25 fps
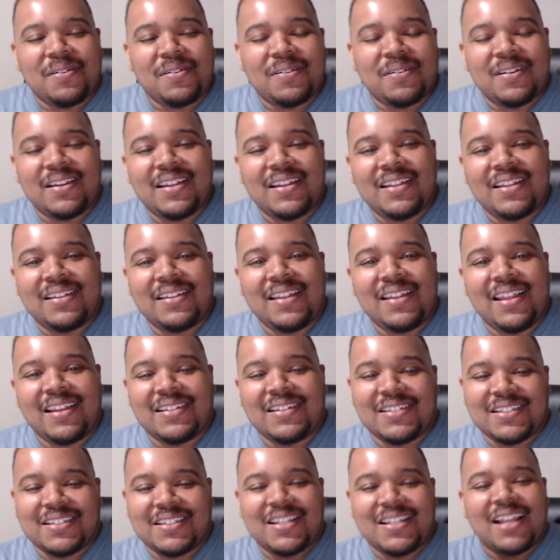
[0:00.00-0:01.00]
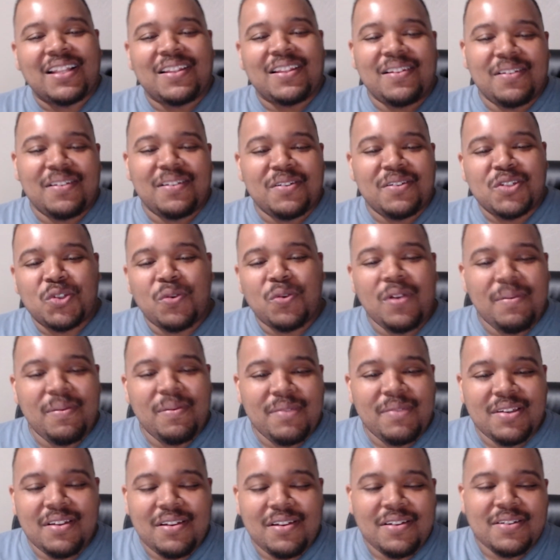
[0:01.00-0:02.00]
her and just like the little
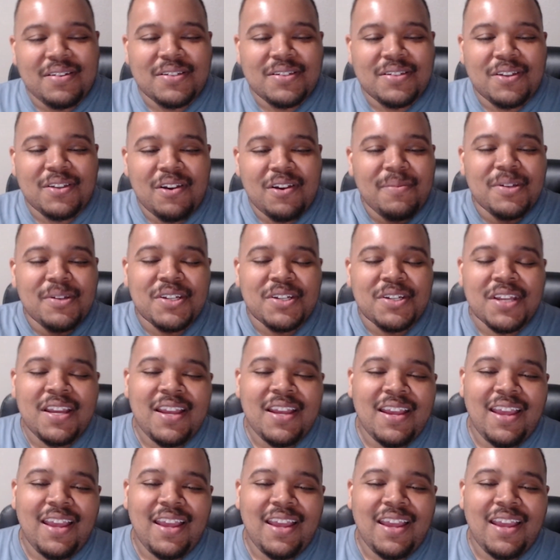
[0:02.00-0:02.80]
skirmish.